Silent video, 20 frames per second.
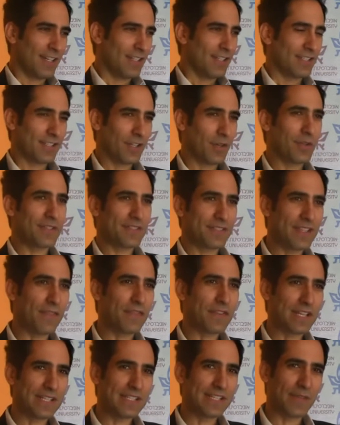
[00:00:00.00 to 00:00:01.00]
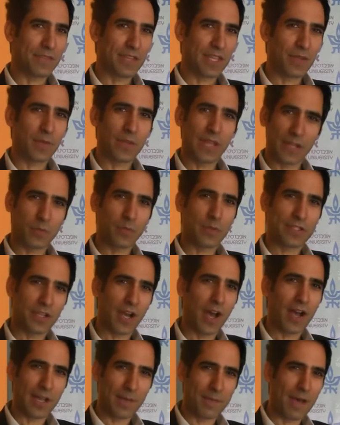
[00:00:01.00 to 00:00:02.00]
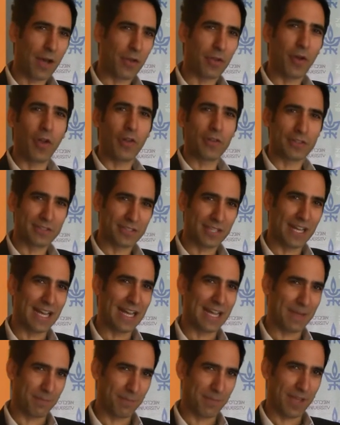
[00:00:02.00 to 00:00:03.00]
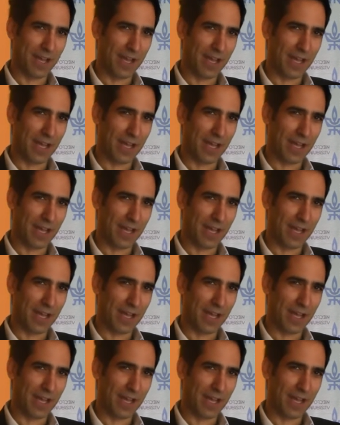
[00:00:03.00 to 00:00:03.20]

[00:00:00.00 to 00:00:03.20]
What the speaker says: So it's definitely something that we talk about all the time.